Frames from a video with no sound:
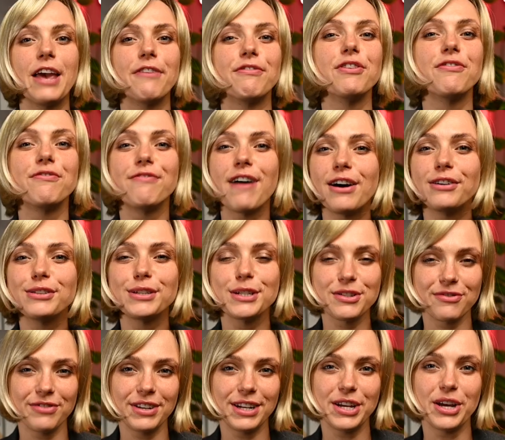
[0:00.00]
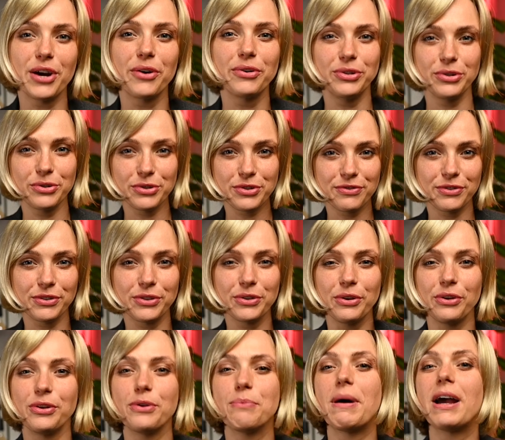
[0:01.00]
If you found this video useful,
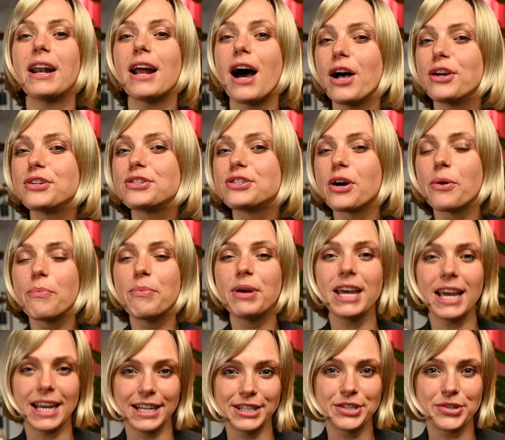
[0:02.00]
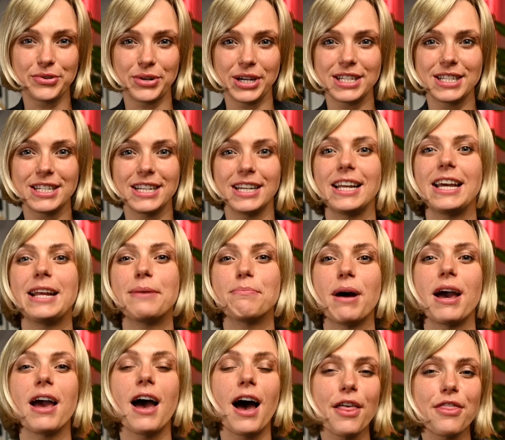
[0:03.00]
you might also be interested in
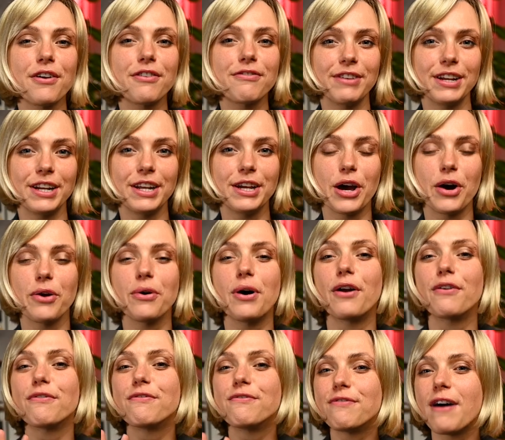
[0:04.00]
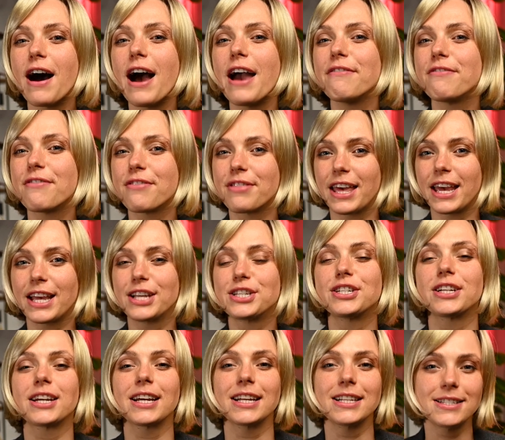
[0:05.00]
my other video on 5 things
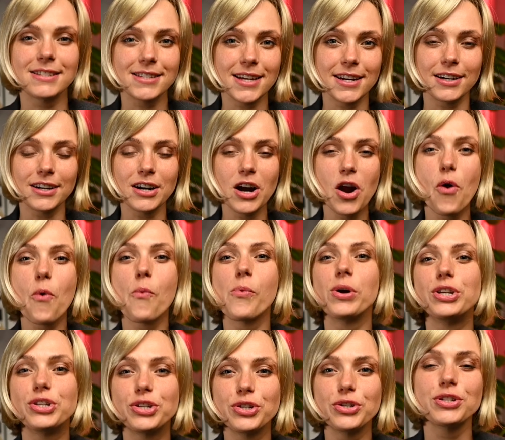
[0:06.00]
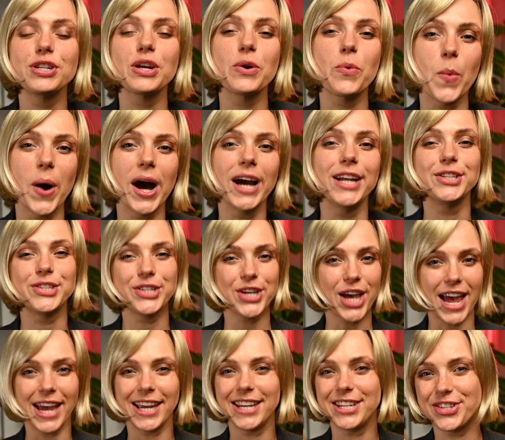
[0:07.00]
to consider when choosing wine to
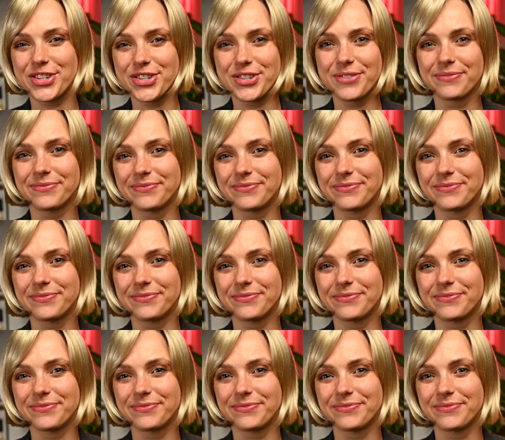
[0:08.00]
age.